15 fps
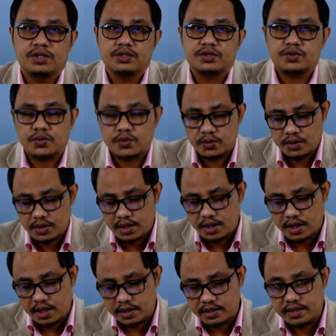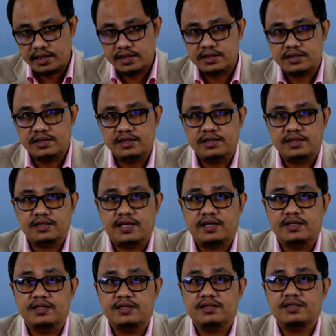So, there is need an
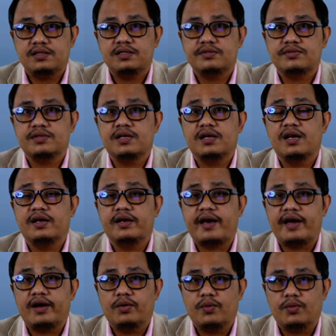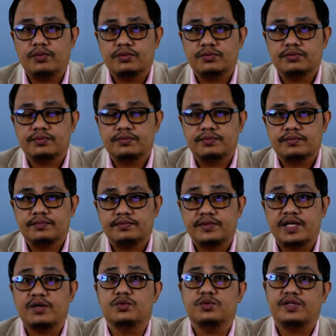interdisciplinary dialogue
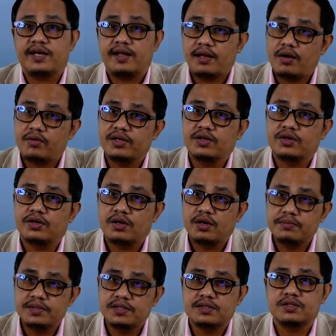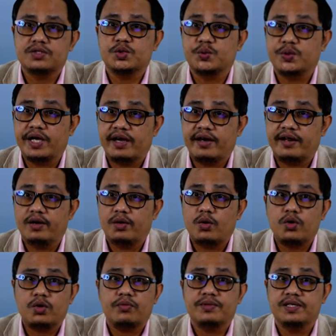that would allow economists to gain a
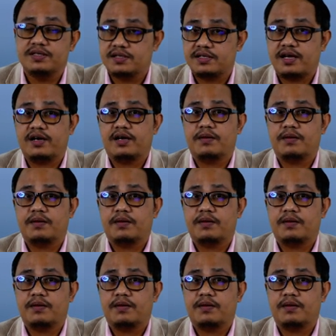lot of insight